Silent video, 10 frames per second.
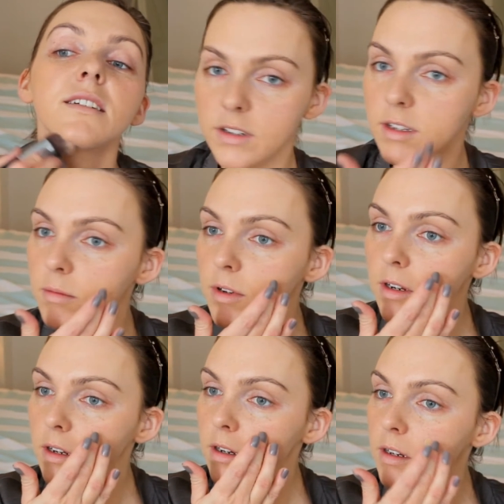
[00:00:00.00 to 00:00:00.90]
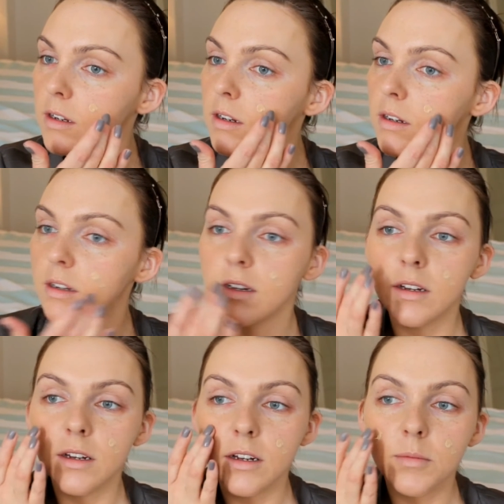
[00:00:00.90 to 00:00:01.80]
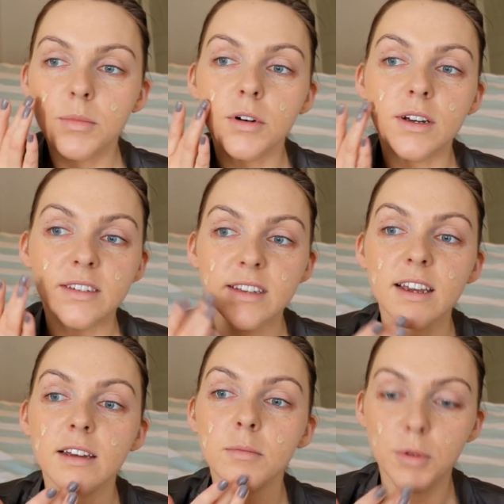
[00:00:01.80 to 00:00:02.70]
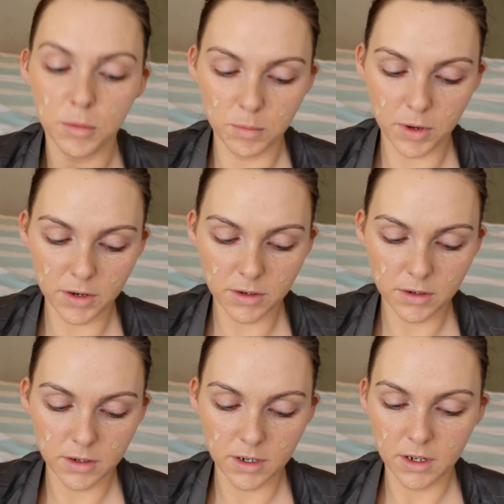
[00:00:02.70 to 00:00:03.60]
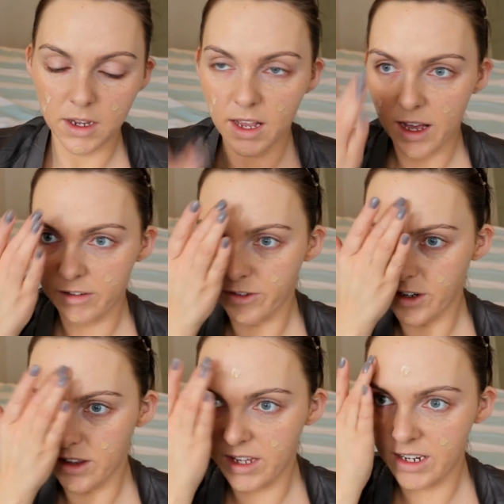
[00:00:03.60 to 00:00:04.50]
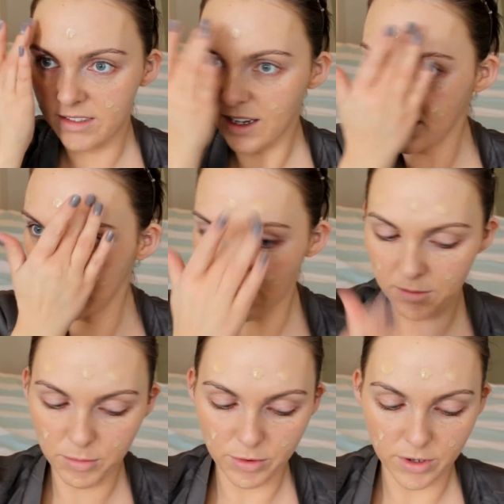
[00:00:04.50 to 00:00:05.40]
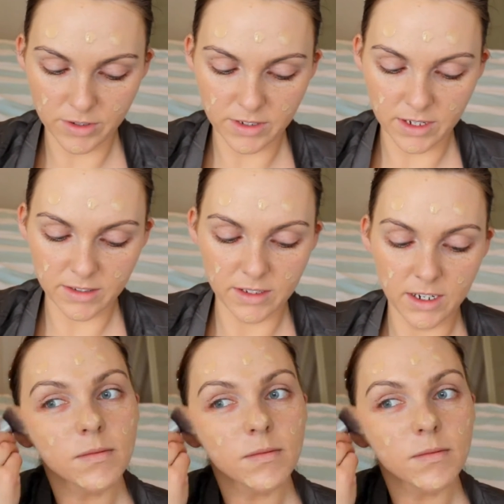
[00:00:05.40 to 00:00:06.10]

So I'm going to put a second pump on and follow the exact same process.